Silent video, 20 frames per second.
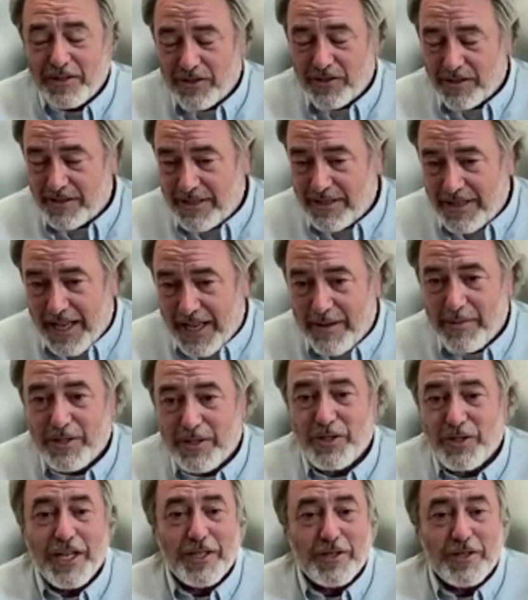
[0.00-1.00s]
such as
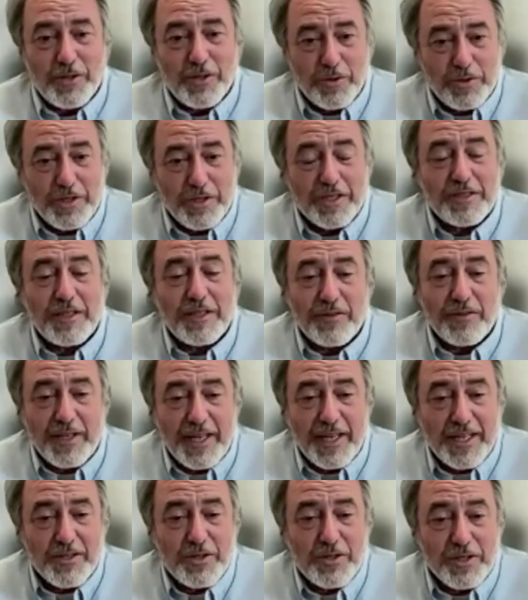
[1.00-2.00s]
climate change, ocean
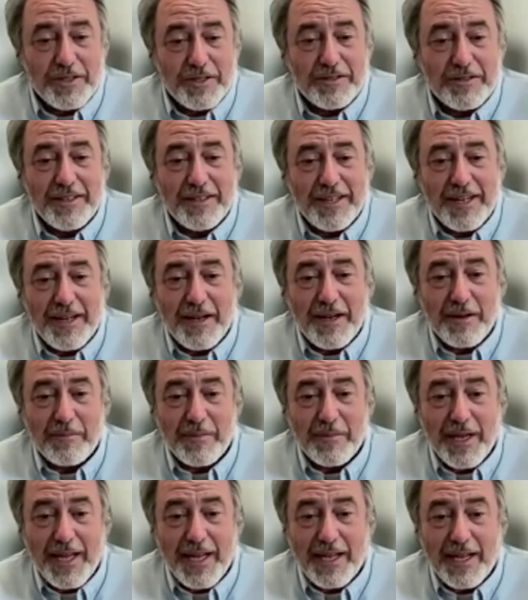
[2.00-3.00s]
acidification,
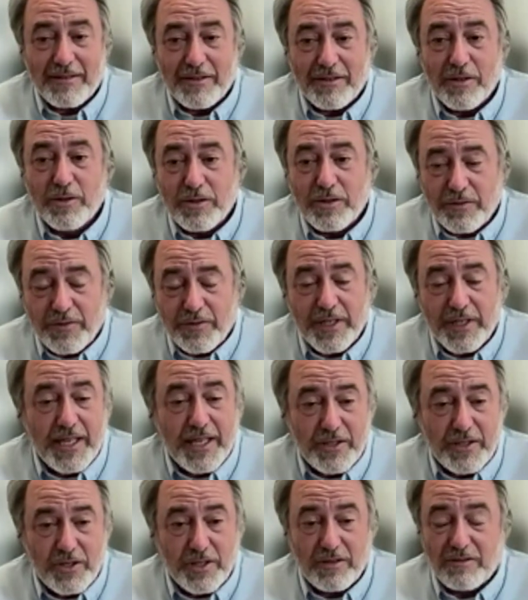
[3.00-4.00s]
and
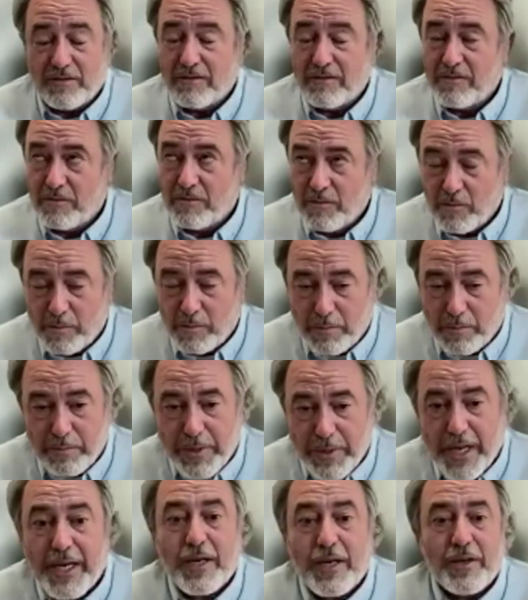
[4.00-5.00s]
eutrophication,
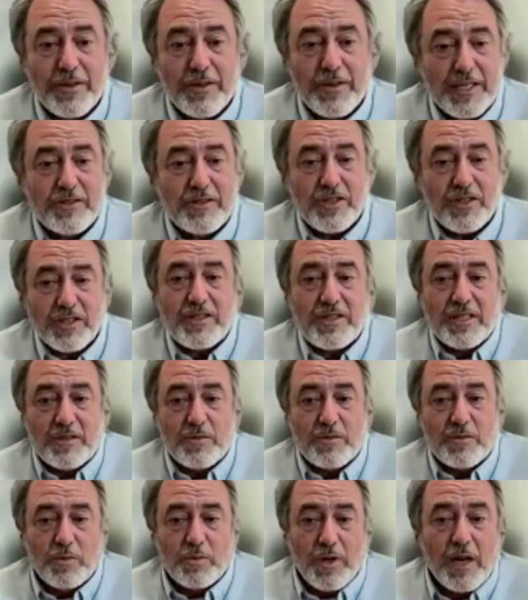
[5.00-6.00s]
bigger than just
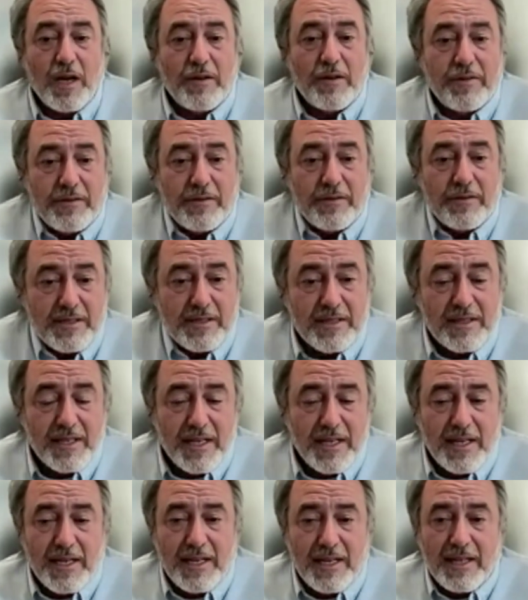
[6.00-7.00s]
these runoff events
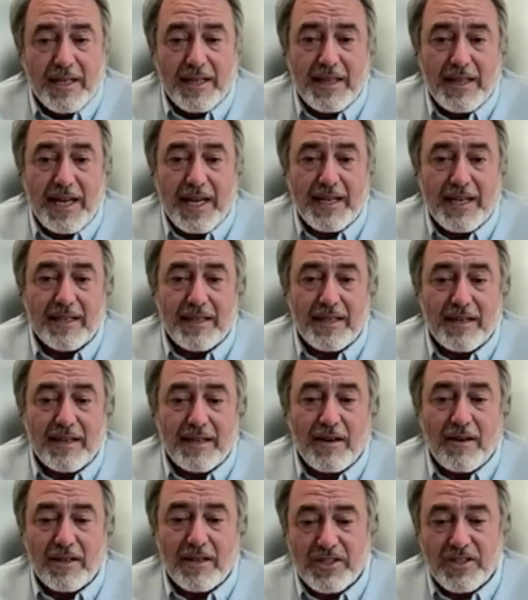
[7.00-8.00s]
that
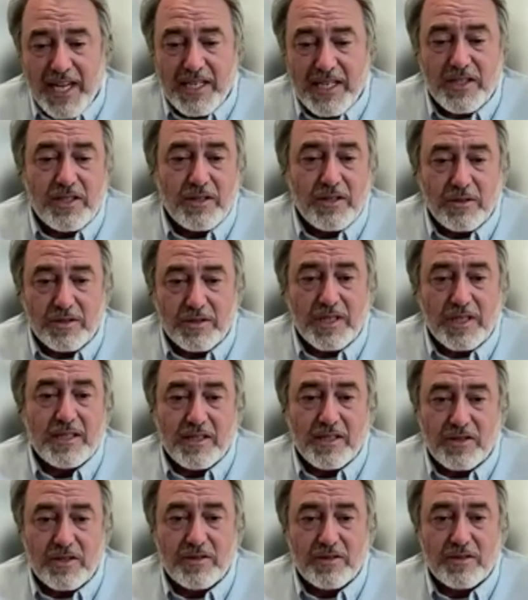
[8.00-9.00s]
are changing those
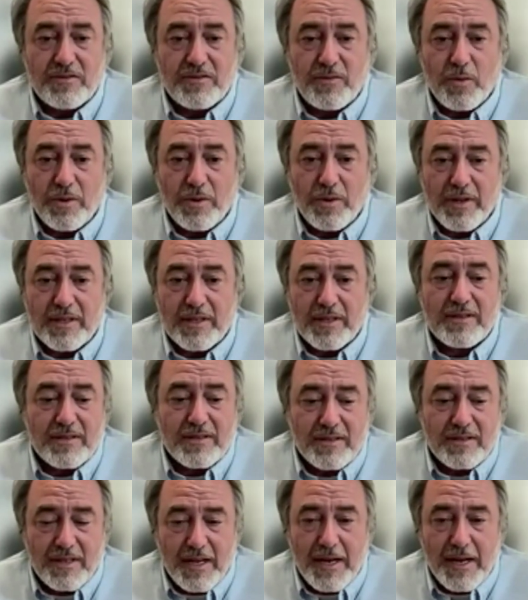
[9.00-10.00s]
conditions for
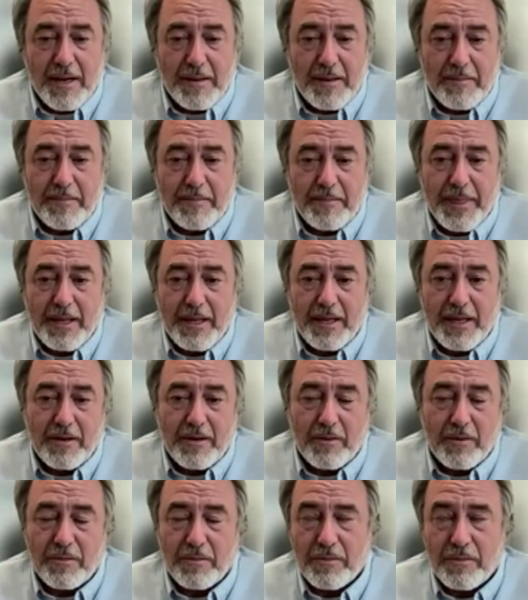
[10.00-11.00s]
this,
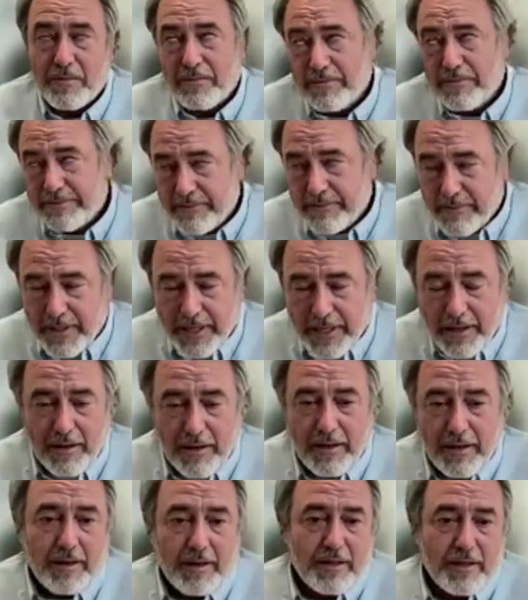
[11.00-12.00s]
you know, in
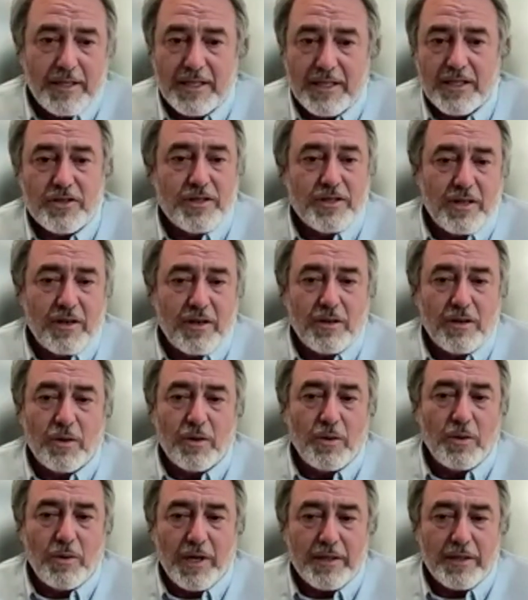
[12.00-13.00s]
our conditions in our
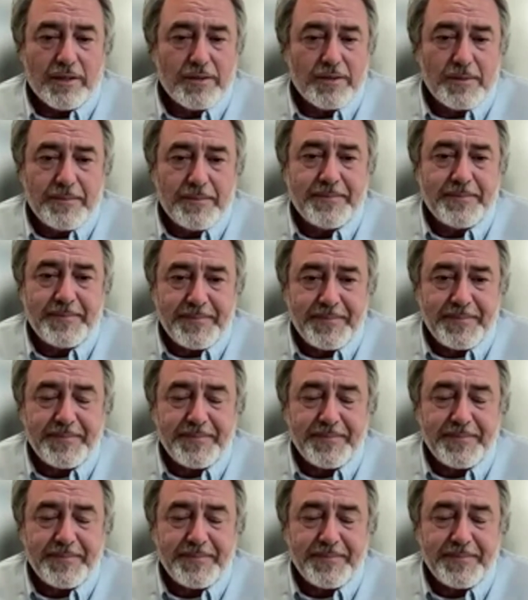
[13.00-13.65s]
local waters.